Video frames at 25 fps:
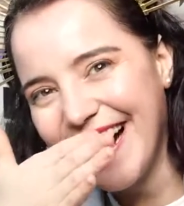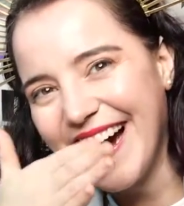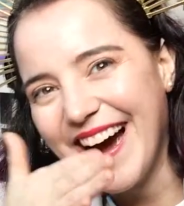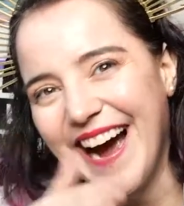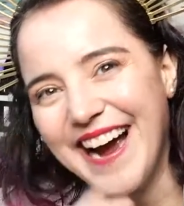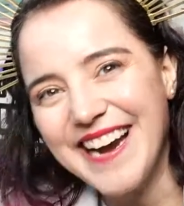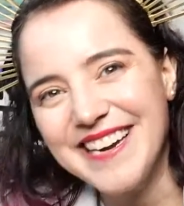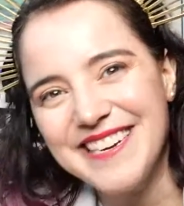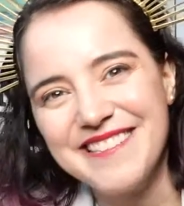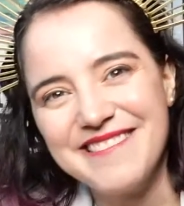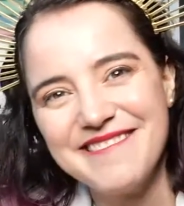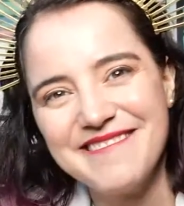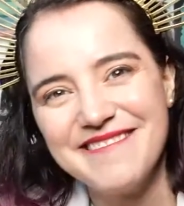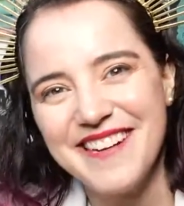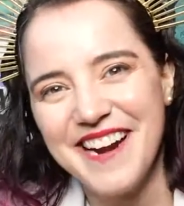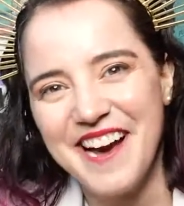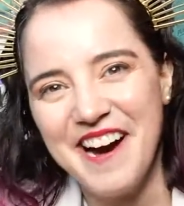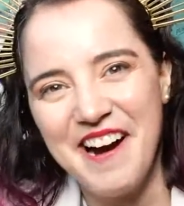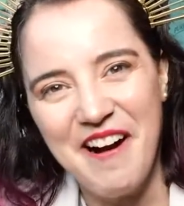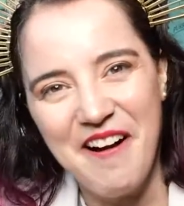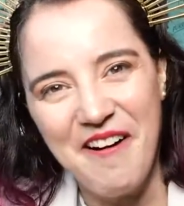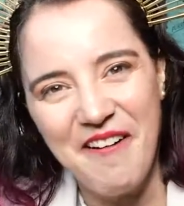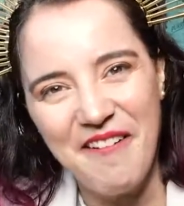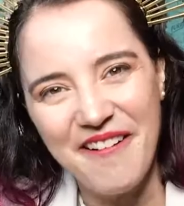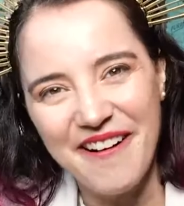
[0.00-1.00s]
I don't
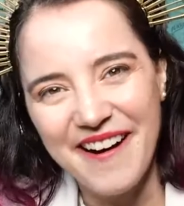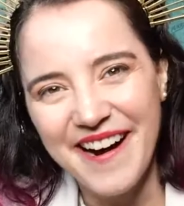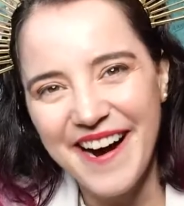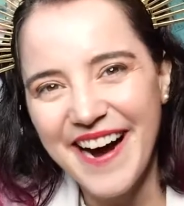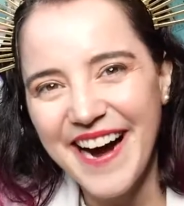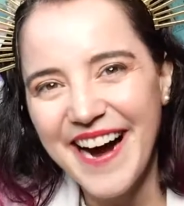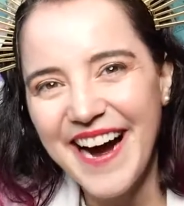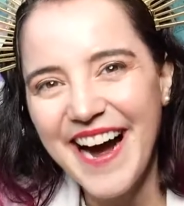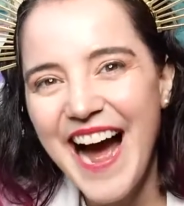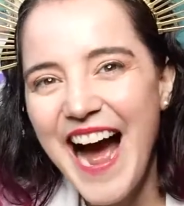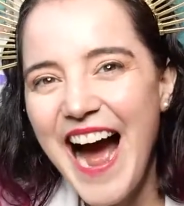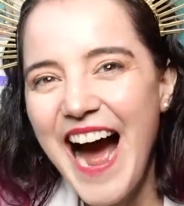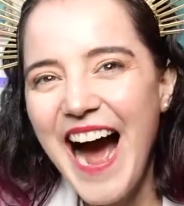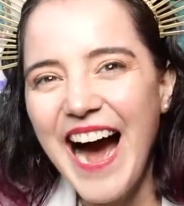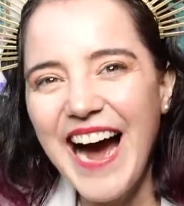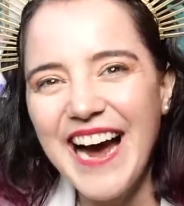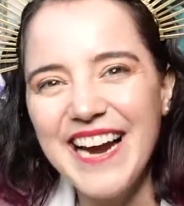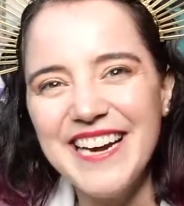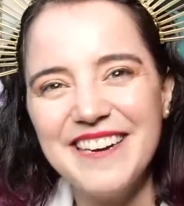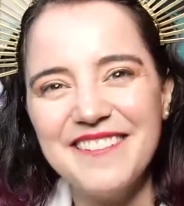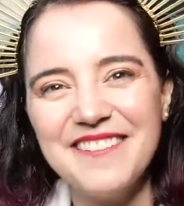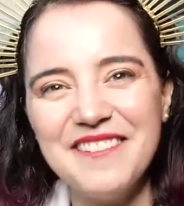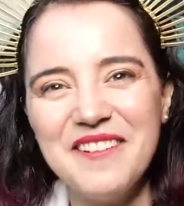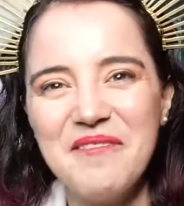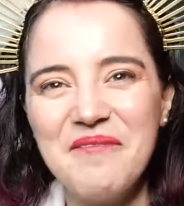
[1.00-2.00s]
know. I
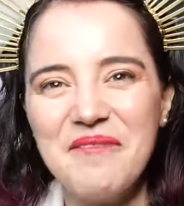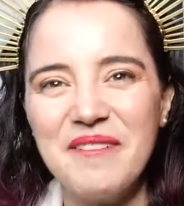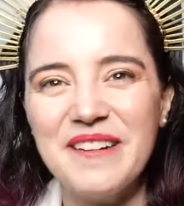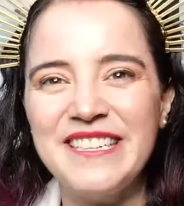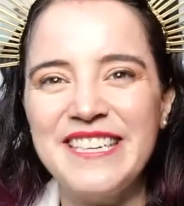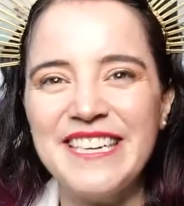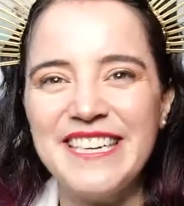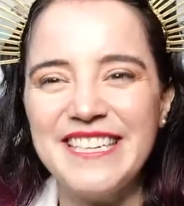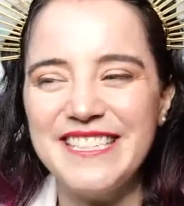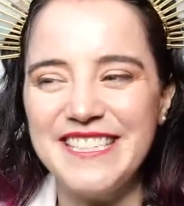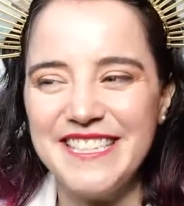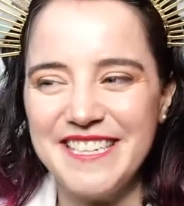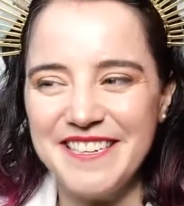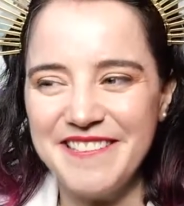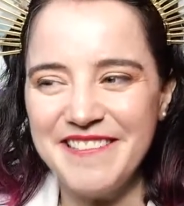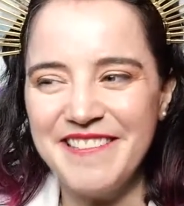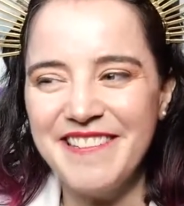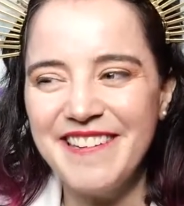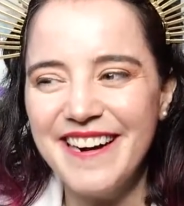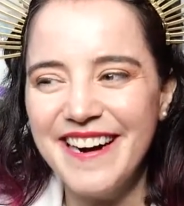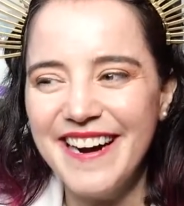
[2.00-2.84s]
don't know what to do.